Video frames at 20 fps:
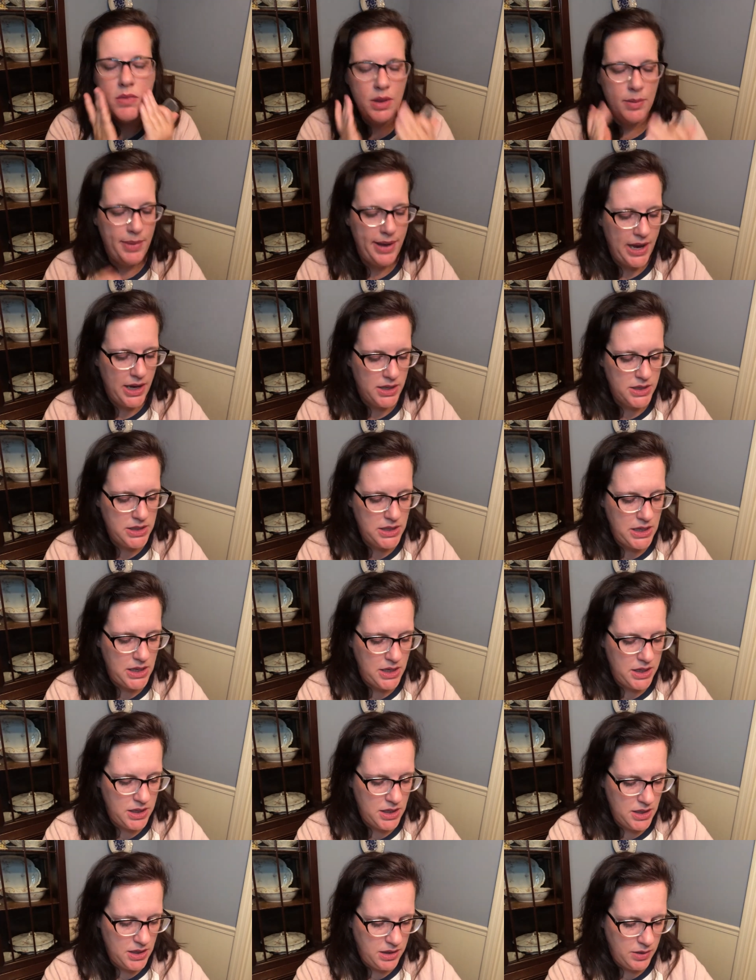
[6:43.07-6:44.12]
the back
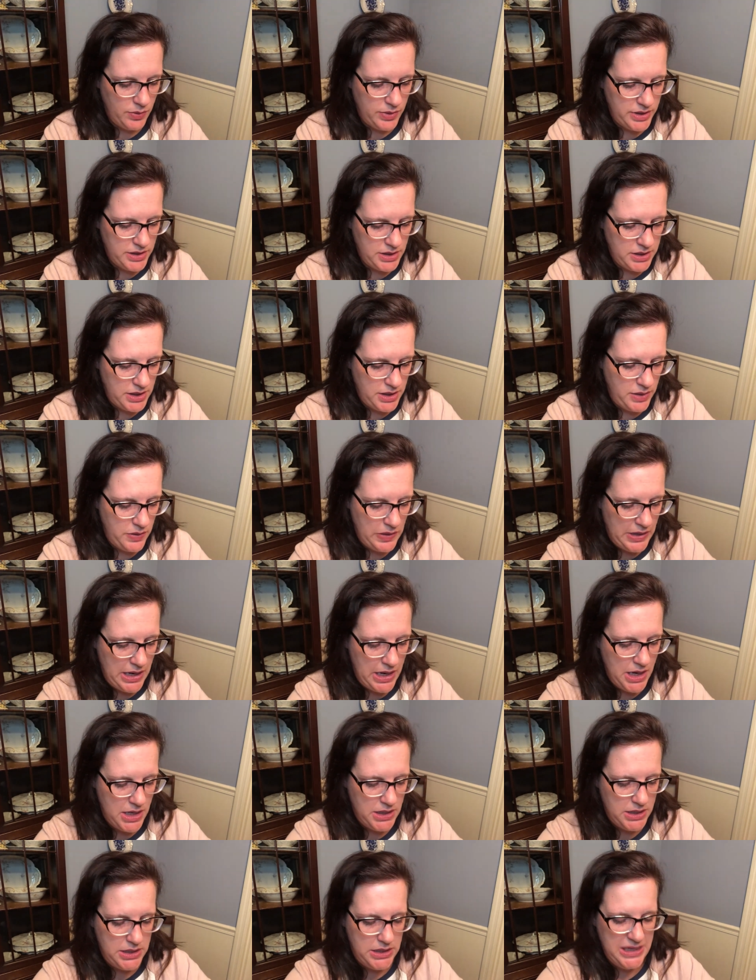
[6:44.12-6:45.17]
teeth, the ones that you
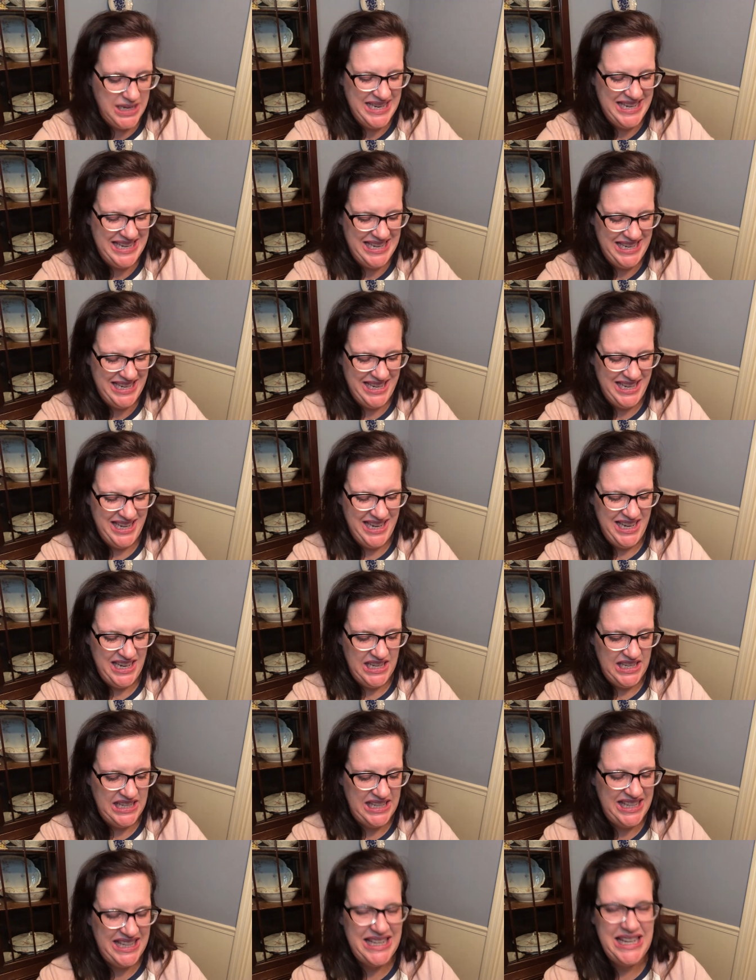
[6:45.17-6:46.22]
can't
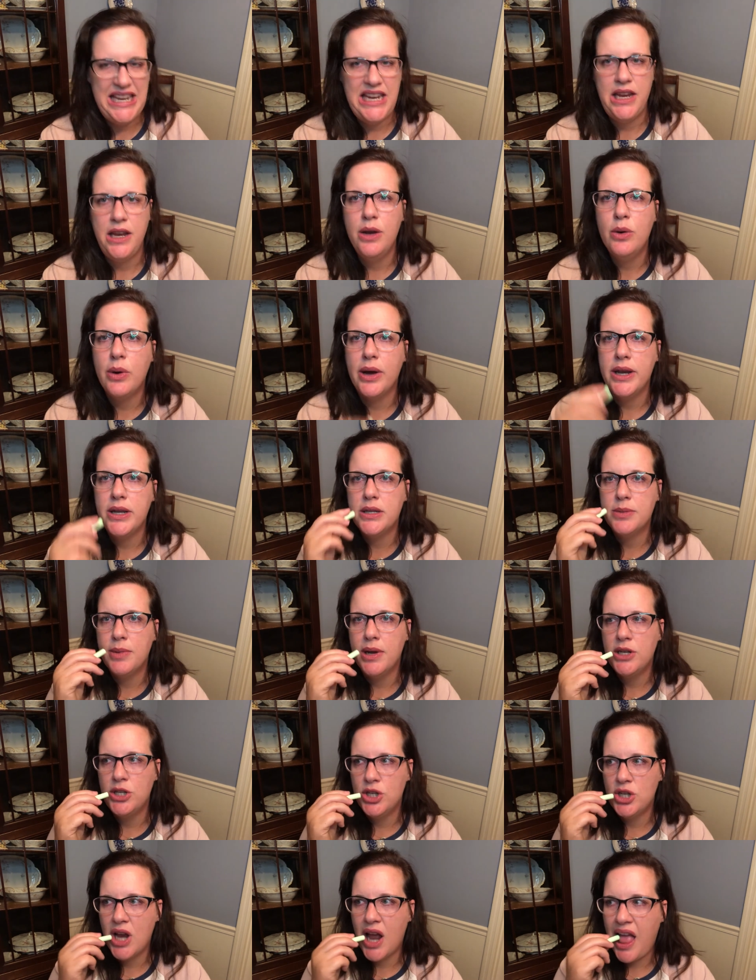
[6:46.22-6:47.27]
see quite as
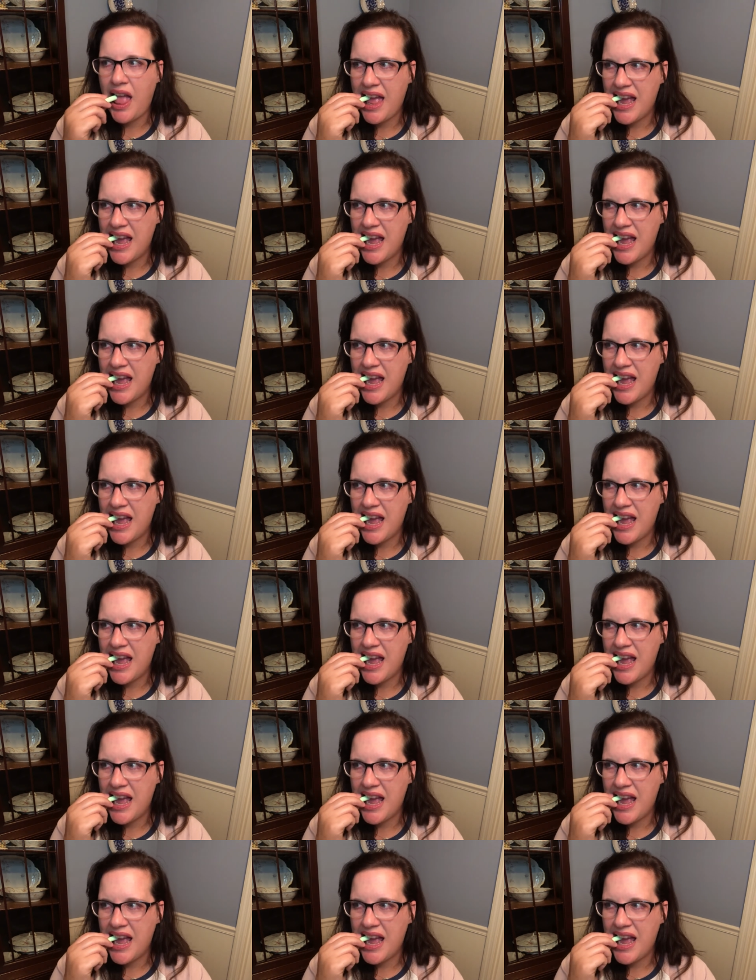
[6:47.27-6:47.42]
much.